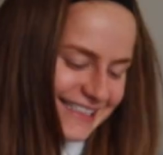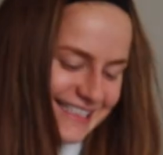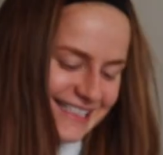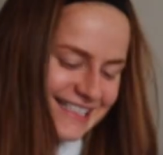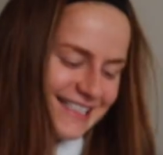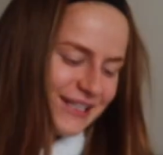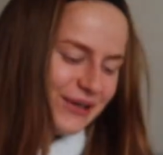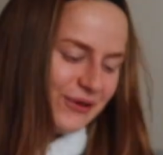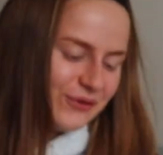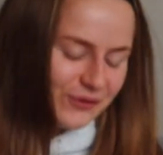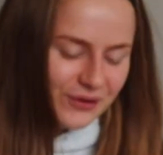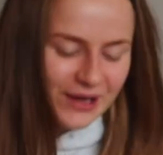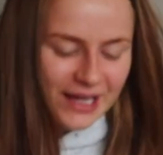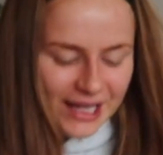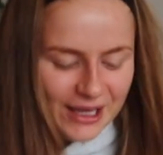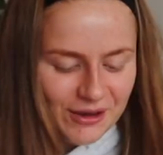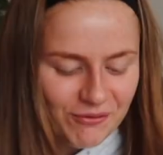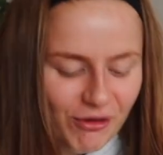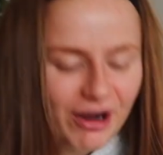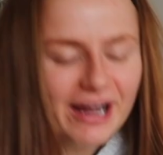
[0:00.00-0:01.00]
so
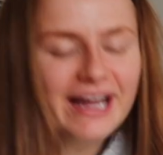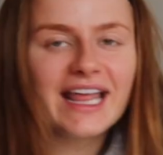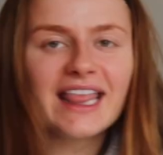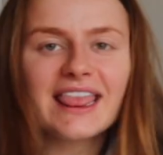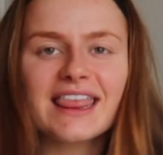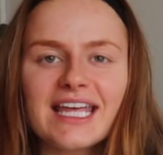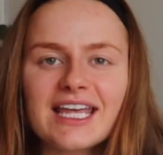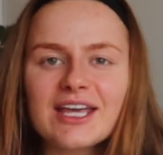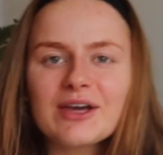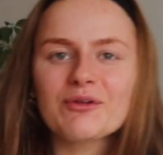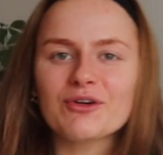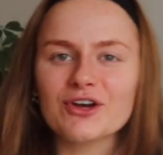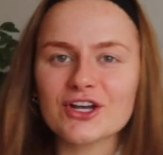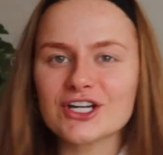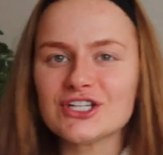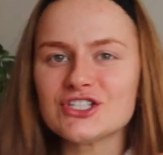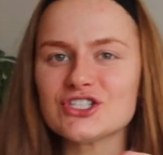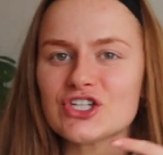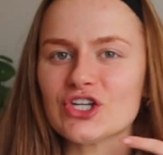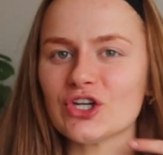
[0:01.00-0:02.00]
what I think we're
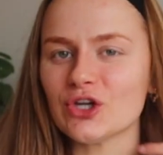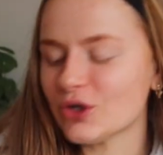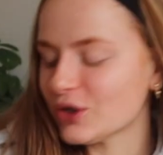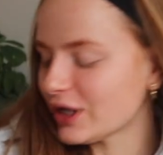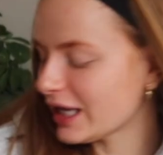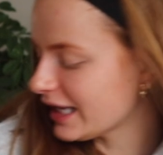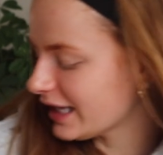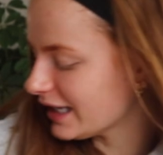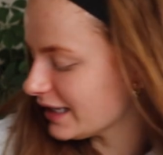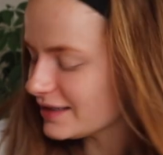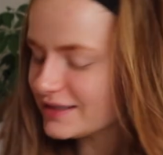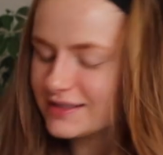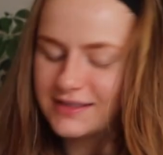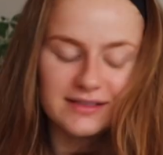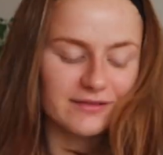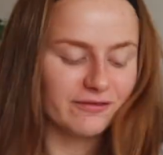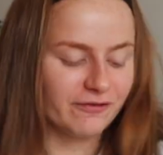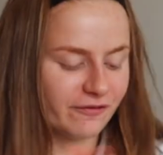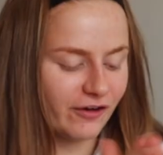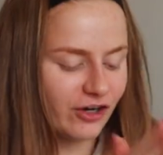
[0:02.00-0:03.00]
gonna do is,
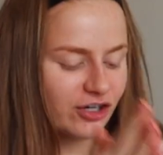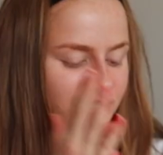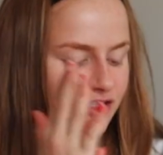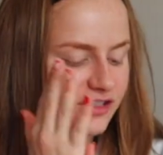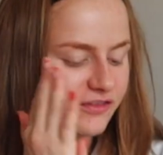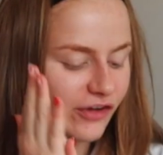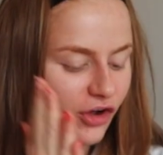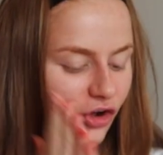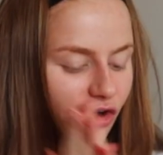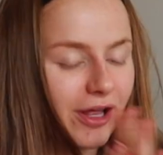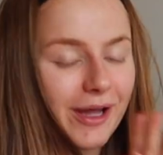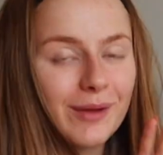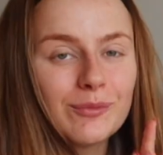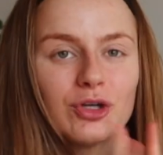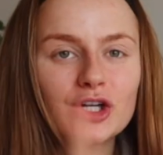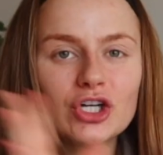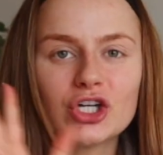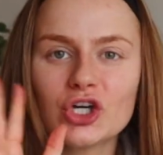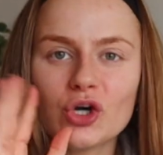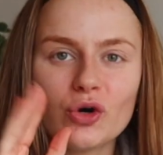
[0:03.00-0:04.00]
first of all, I'm
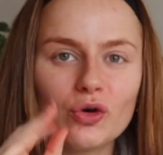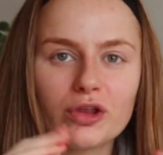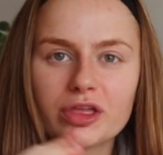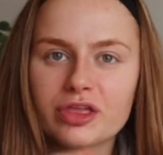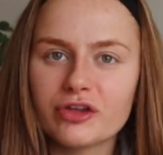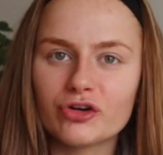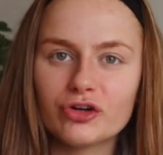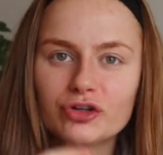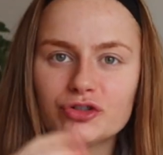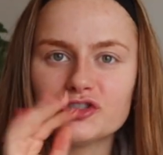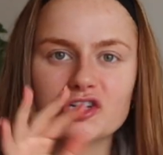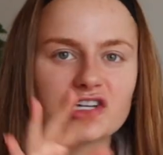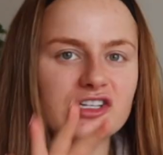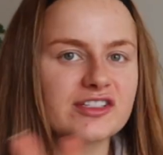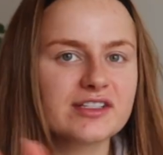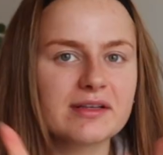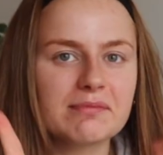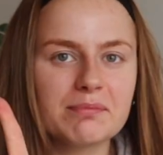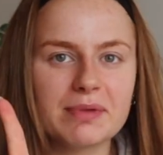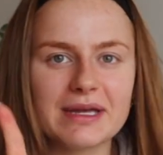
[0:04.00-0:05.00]
gonna go through
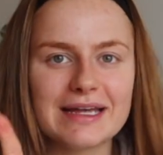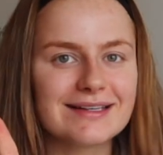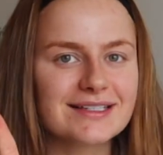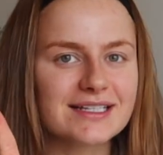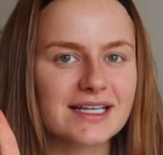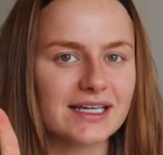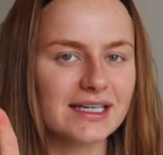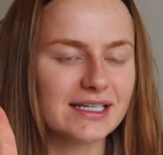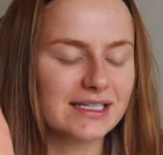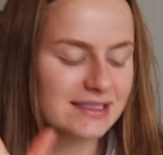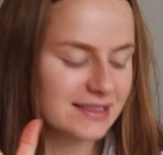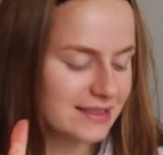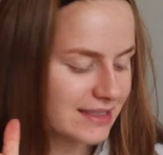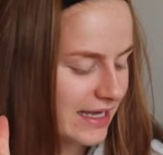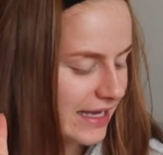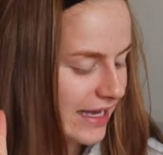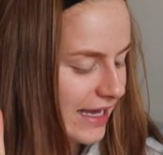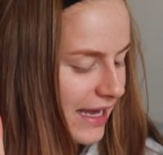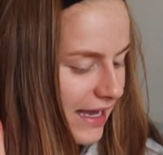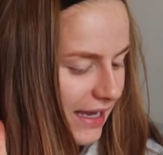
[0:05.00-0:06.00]
just some basics,
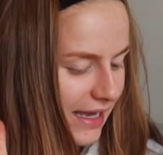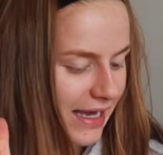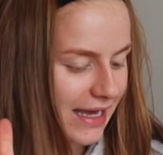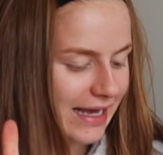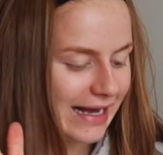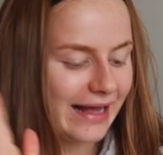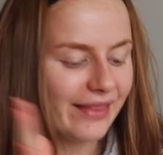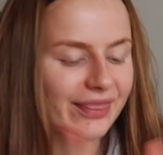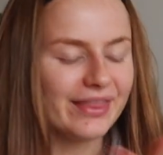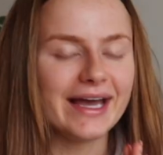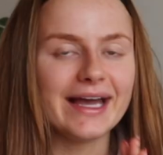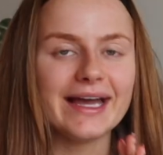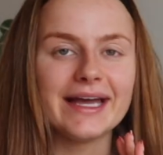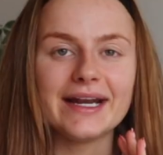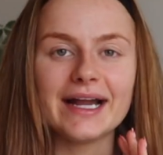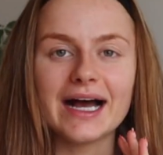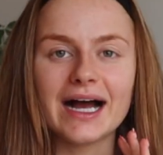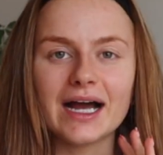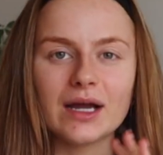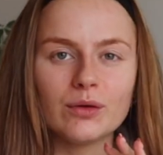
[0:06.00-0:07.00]
and
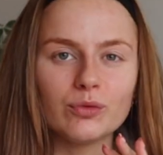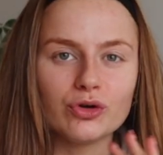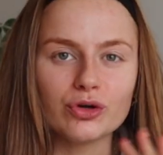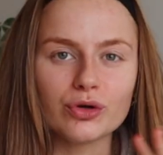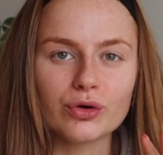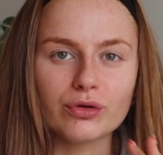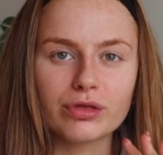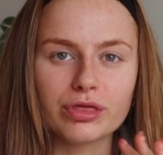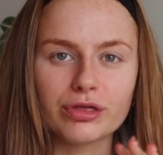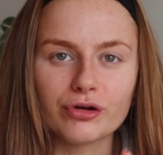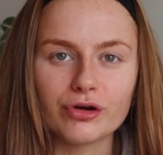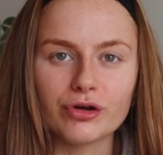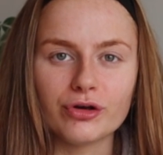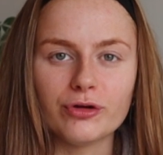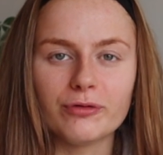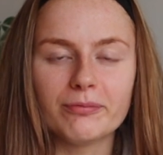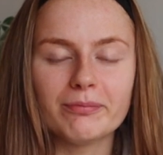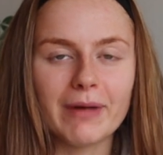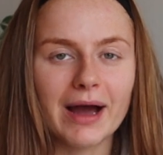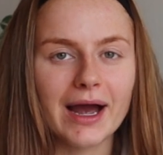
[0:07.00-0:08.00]
then I will go
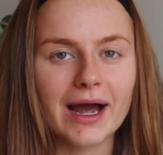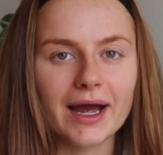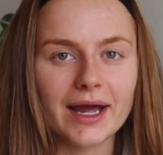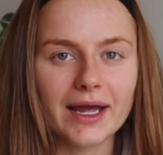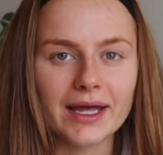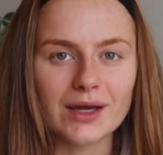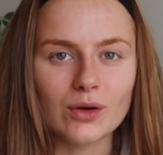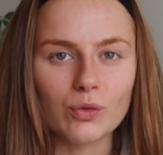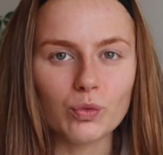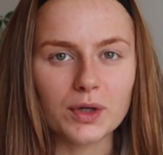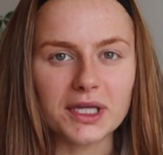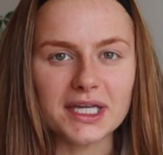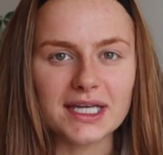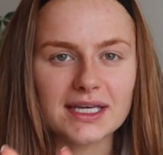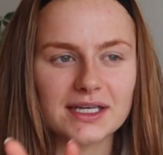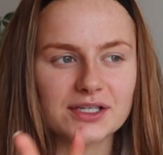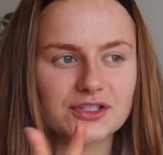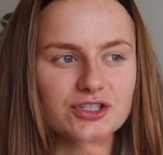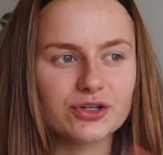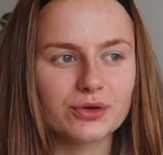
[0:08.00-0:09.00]
through my
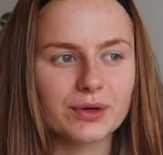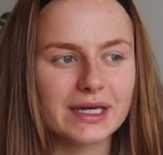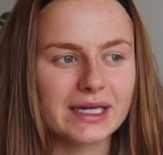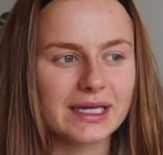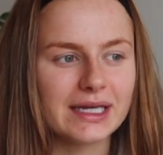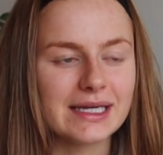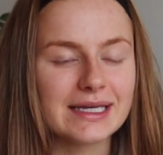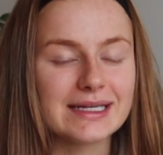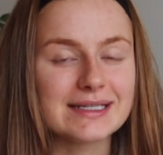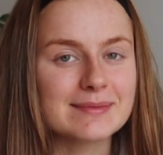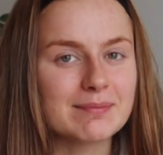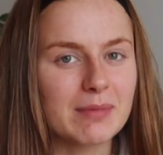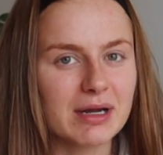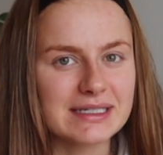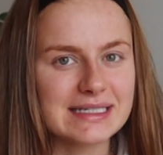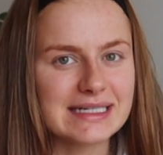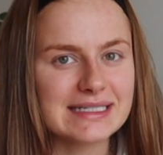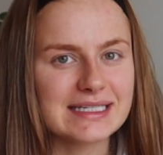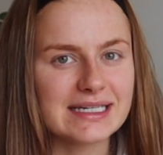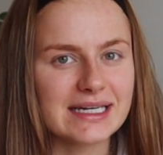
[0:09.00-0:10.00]
week. So it is
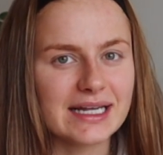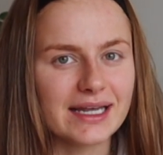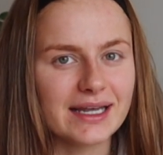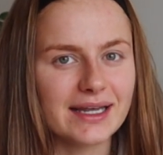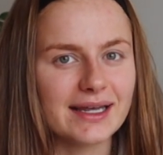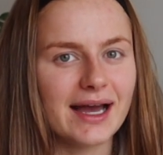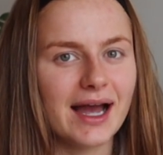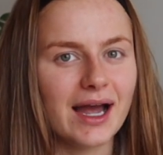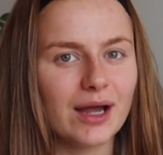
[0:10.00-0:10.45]
Monday today.